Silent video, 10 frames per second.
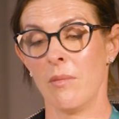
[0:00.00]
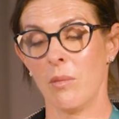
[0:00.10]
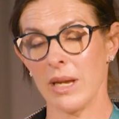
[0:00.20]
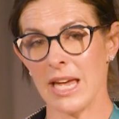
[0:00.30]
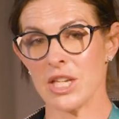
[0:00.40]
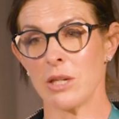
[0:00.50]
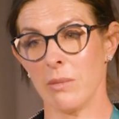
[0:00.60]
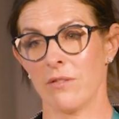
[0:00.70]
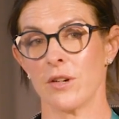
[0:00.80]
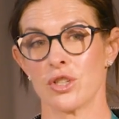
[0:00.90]
we actually
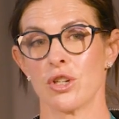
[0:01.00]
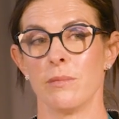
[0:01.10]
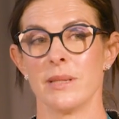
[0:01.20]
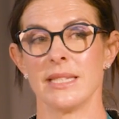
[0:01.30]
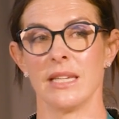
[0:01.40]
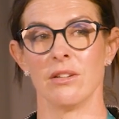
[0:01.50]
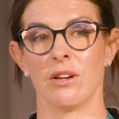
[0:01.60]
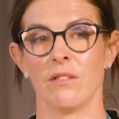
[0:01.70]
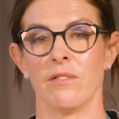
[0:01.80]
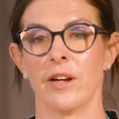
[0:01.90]
went for a 2%
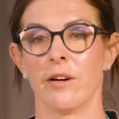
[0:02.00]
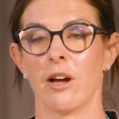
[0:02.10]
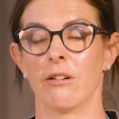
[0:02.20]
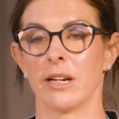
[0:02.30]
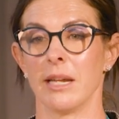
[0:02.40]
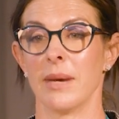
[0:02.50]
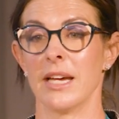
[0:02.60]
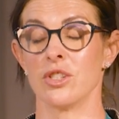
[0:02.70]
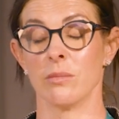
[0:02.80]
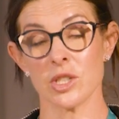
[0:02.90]
non-inferiority
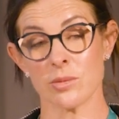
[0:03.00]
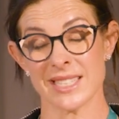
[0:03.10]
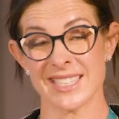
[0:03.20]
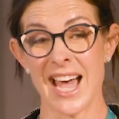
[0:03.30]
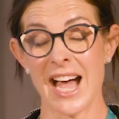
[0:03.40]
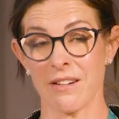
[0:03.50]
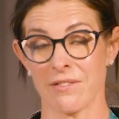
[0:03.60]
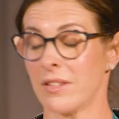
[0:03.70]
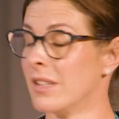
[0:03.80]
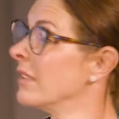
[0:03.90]
margin, which was tough,